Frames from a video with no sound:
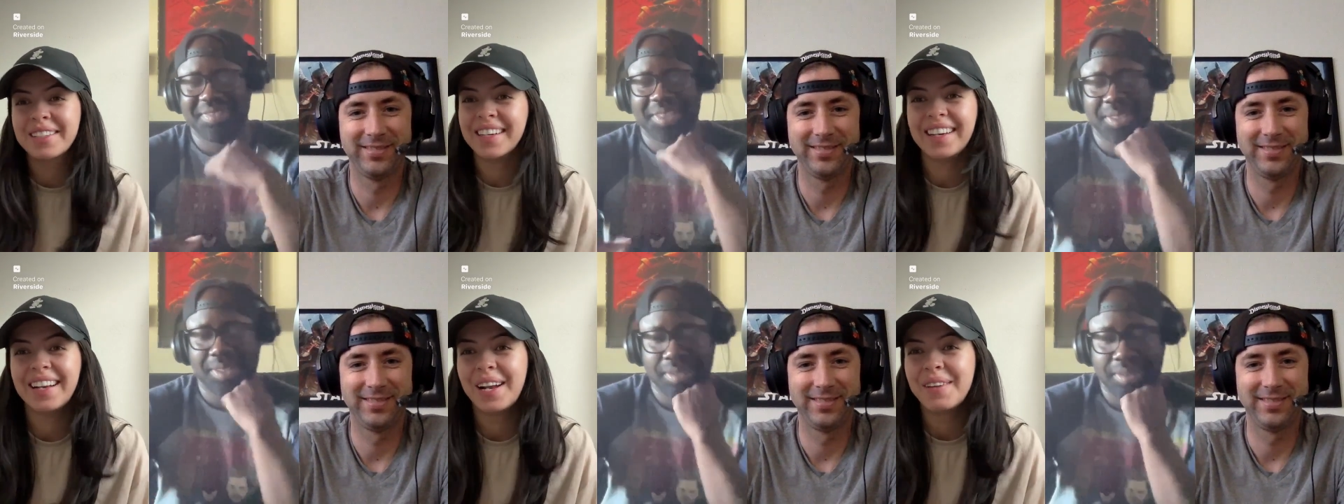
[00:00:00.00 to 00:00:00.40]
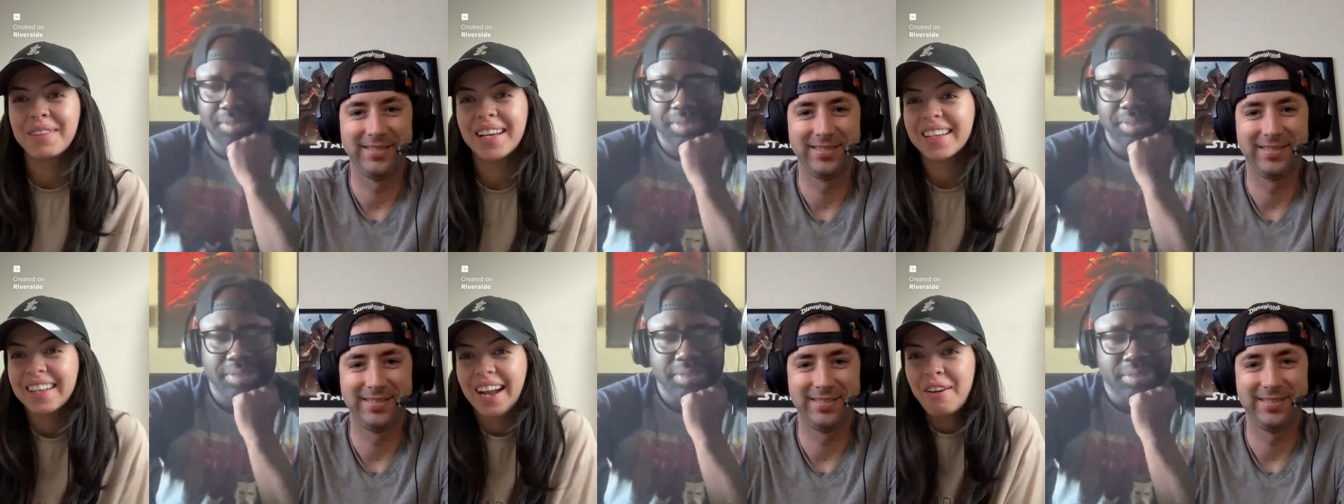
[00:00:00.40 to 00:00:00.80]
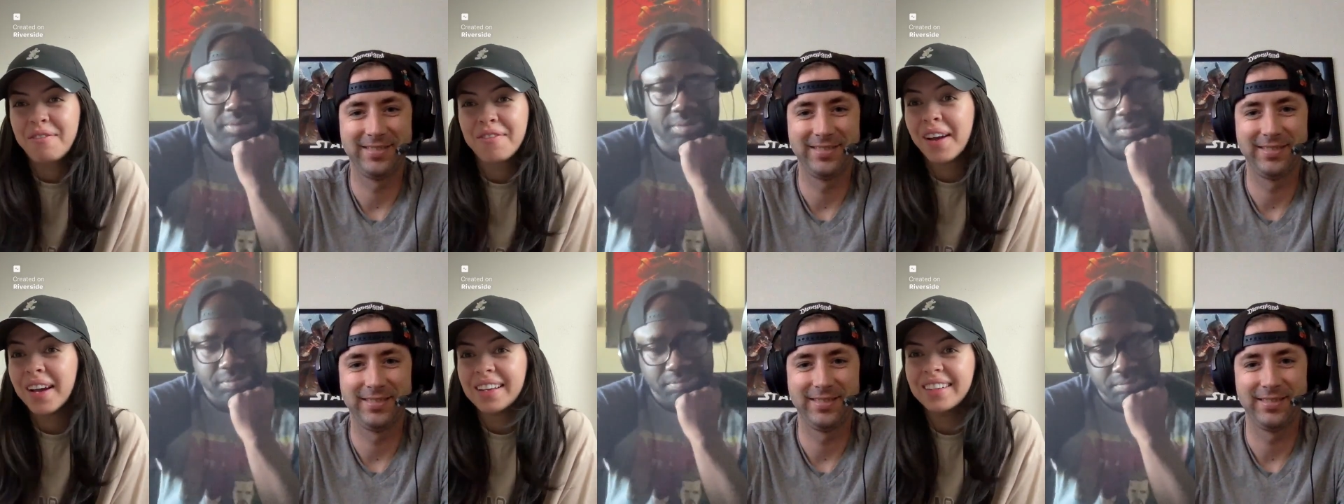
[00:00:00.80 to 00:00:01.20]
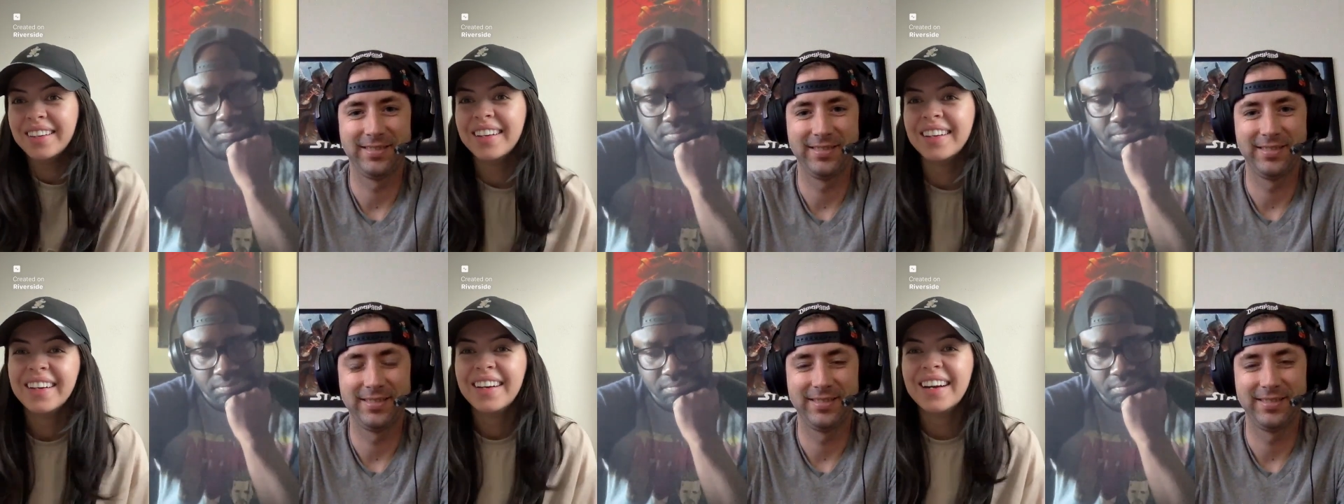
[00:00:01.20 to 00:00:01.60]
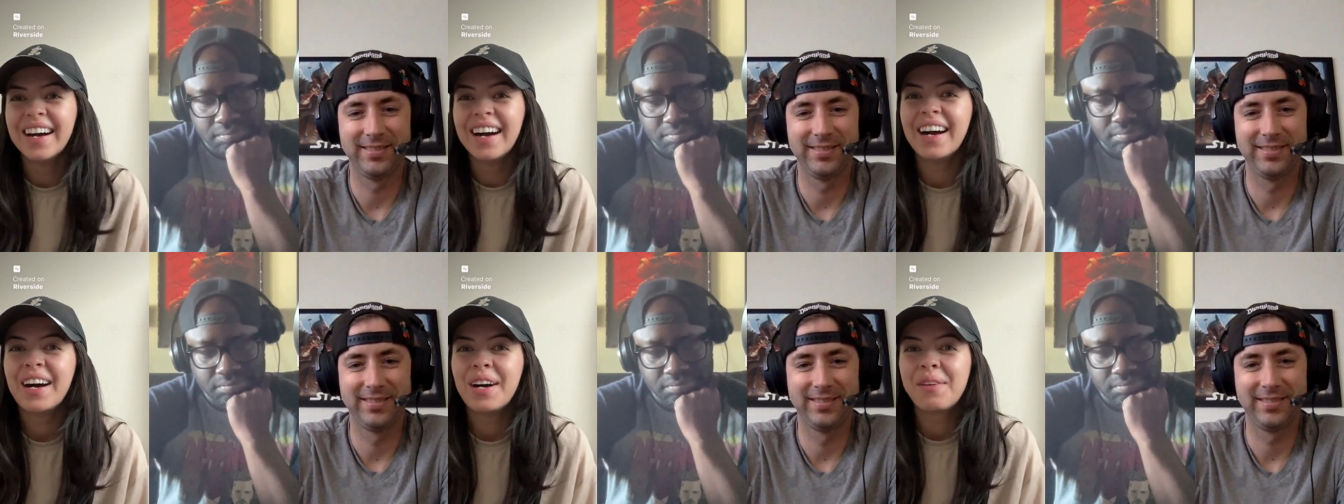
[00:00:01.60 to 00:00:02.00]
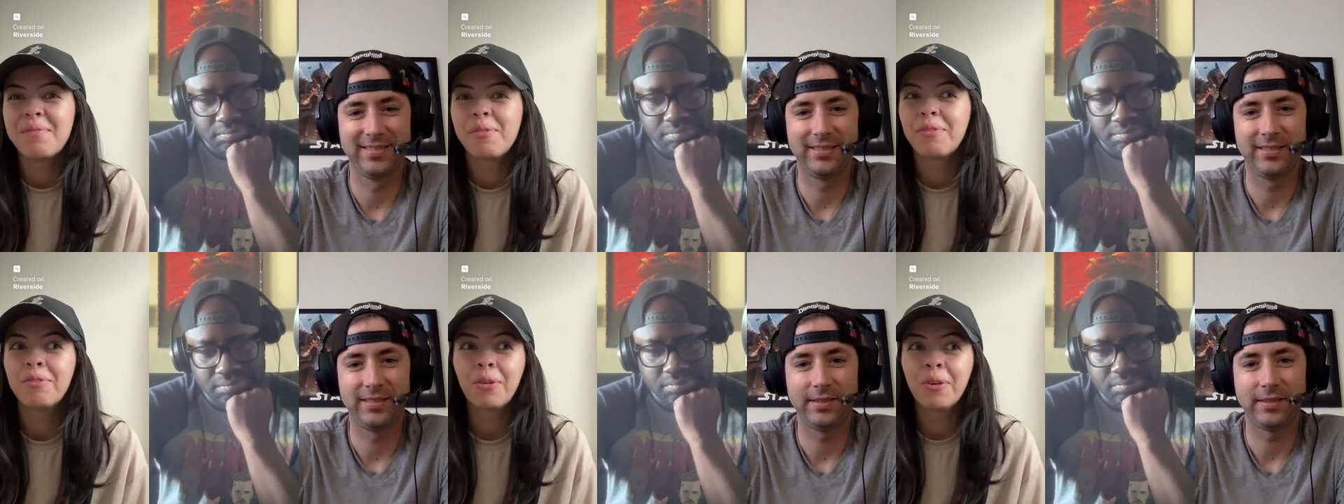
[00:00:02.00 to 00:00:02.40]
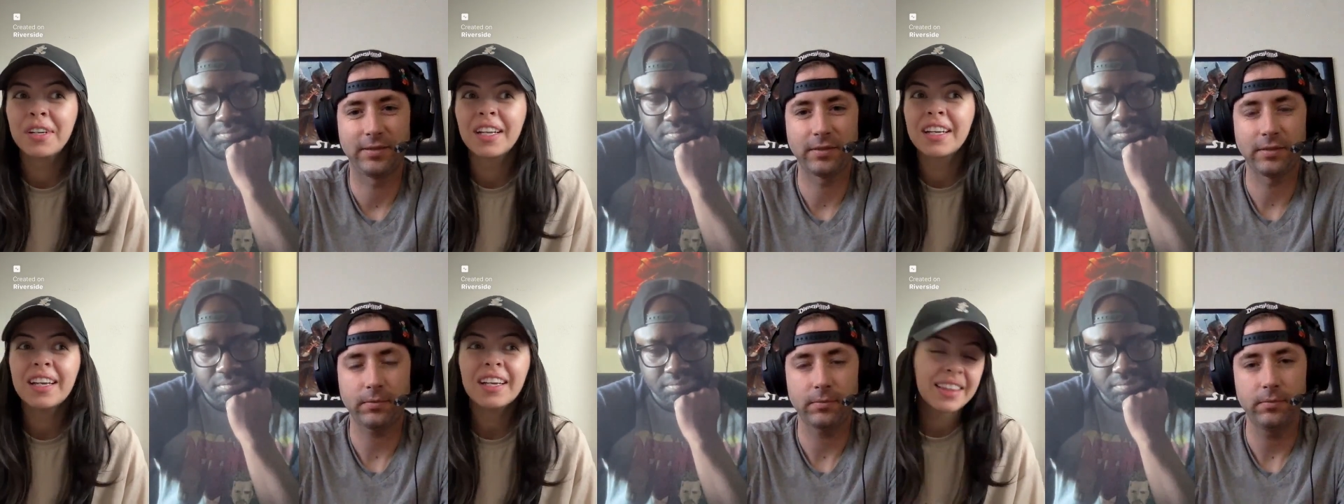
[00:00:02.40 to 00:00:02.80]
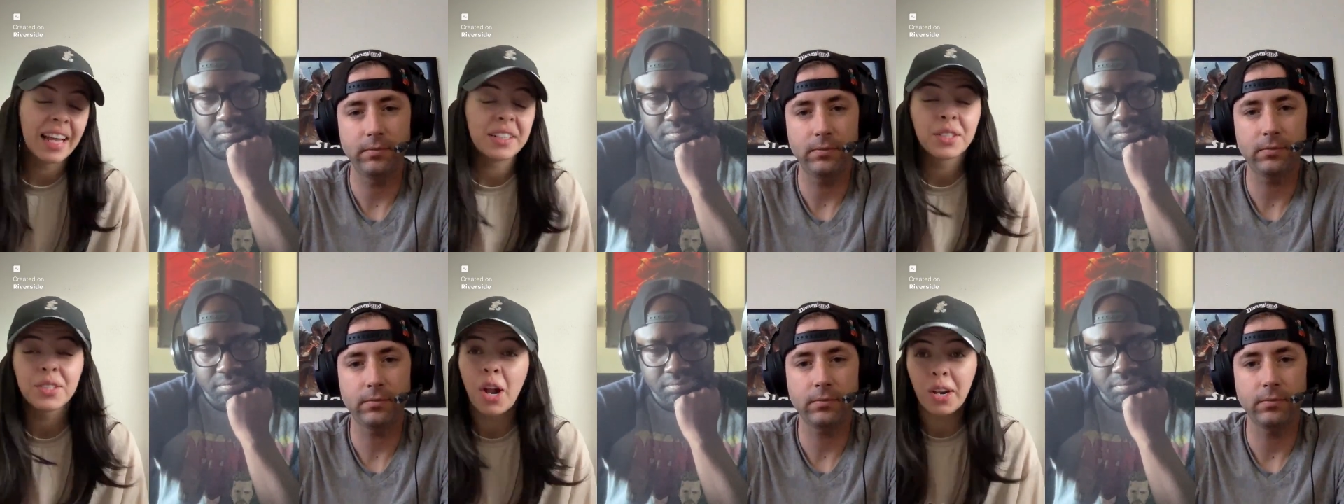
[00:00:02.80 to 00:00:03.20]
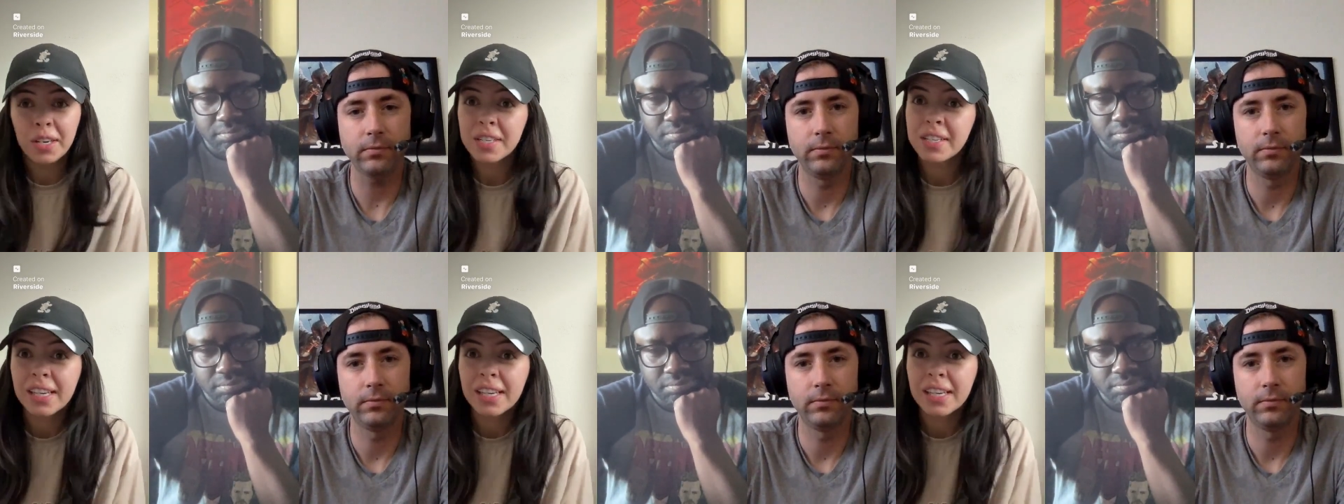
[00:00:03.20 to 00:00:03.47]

Speaker 1: watch it and I'm like, how fun. Um, Florida, that does not